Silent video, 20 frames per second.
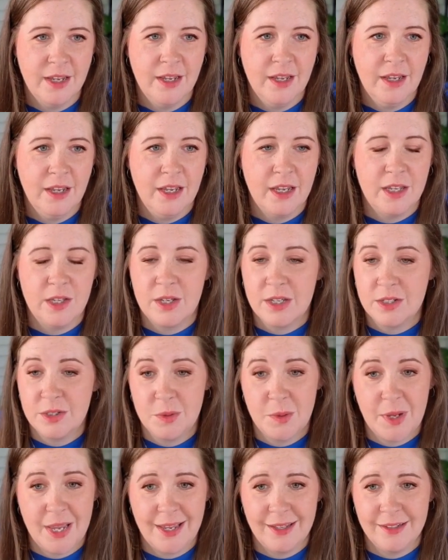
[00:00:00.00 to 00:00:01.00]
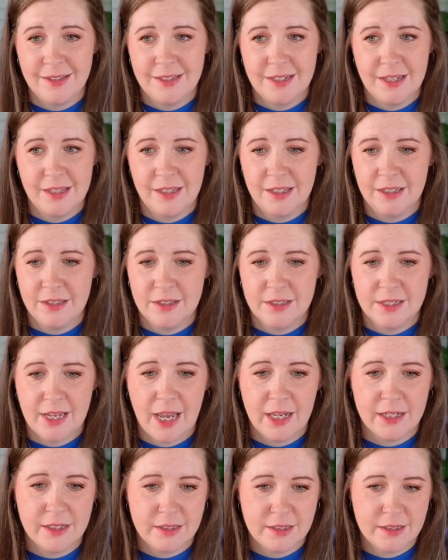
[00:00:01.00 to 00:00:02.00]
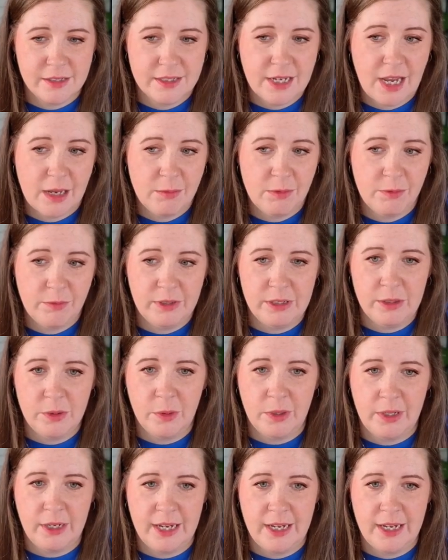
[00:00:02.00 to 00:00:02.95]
because you can't see this at time of recording